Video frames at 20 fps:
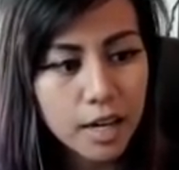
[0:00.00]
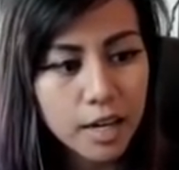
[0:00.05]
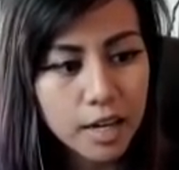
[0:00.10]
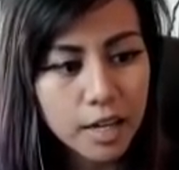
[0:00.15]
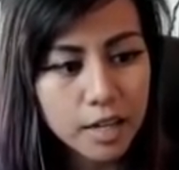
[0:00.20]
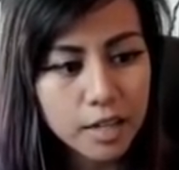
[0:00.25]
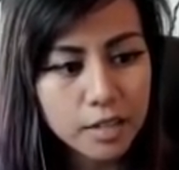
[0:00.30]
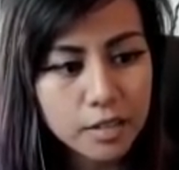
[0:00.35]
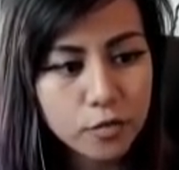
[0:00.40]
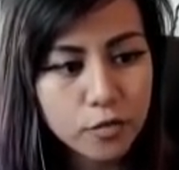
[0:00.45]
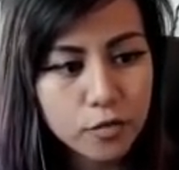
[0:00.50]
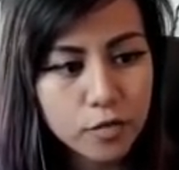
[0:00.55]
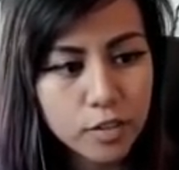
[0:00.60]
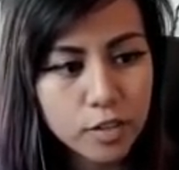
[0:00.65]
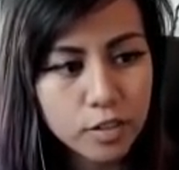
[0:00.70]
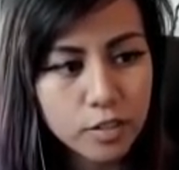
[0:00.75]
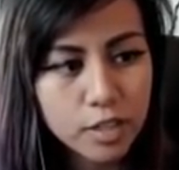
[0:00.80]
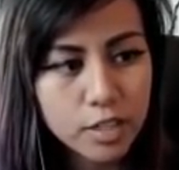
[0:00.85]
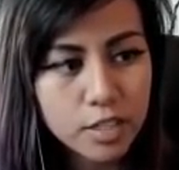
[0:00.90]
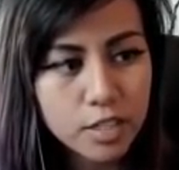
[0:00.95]
And
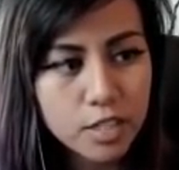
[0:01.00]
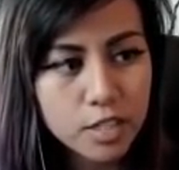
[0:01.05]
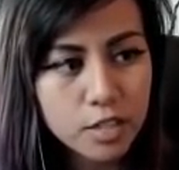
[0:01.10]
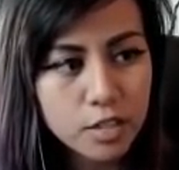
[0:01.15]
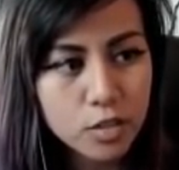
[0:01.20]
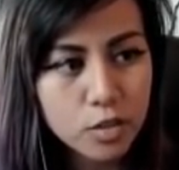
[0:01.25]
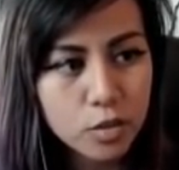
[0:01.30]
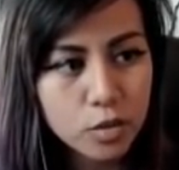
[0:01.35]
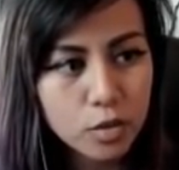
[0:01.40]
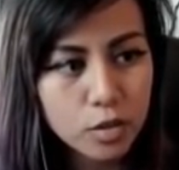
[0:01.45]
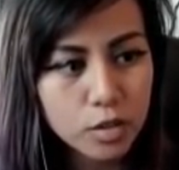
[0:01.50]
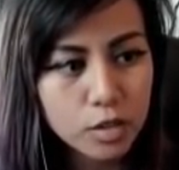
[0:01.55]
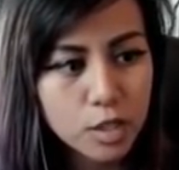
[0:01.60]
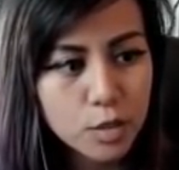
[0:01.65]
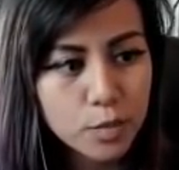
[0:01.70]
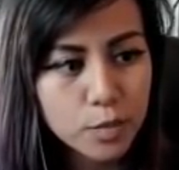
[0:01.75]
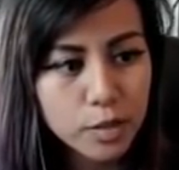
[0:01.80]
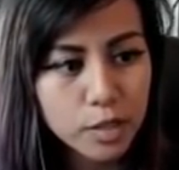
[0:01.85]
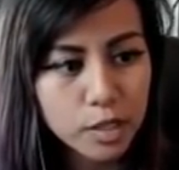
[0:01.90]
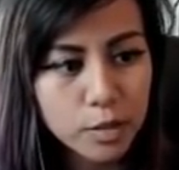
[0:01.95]
for the rest of the duel,
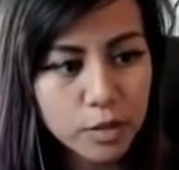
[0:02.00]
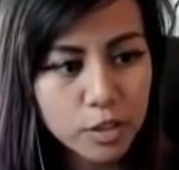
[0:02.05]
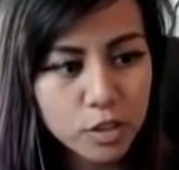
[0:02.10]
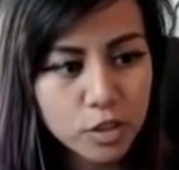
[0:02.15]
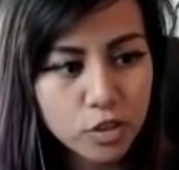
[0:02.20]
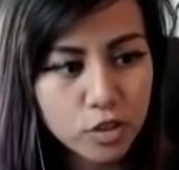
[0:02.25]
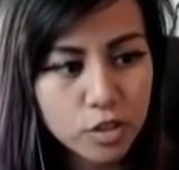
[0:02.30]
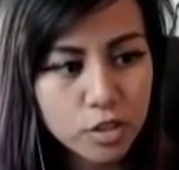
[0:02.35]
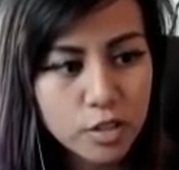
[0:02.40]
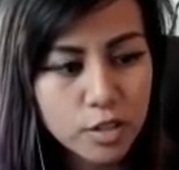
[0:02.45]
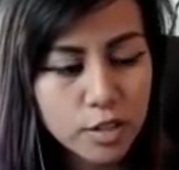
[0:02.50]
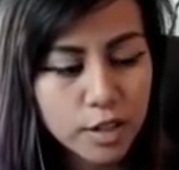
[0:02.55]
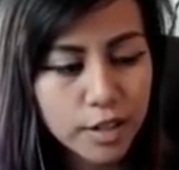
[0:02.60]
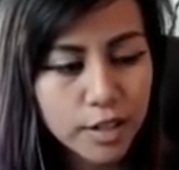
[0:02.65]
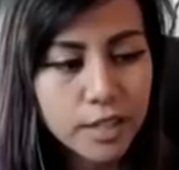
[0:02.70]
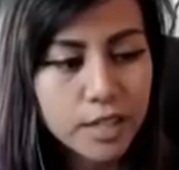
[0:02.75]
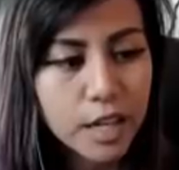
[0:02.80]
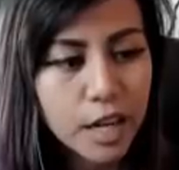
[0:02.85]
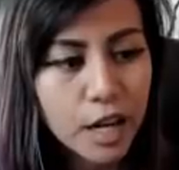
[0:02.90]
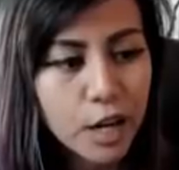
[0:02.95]
it's pretty much just
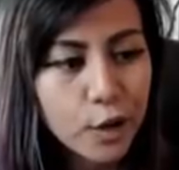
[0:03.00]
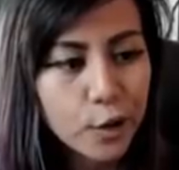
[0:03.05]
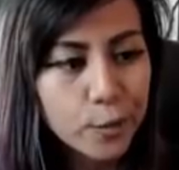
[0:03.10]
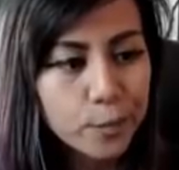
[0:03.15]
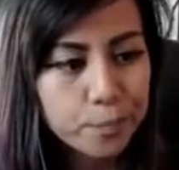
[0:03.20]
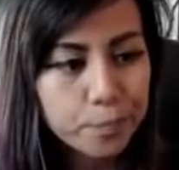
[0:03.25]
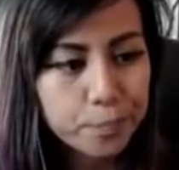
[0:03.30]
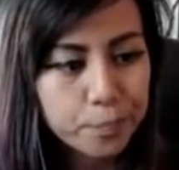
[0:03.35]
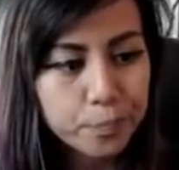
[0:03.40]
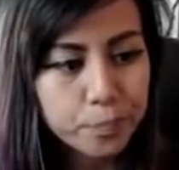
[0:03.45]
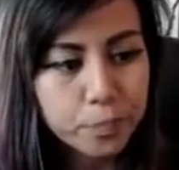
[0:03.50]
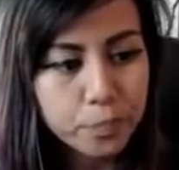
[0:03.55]
stalling out.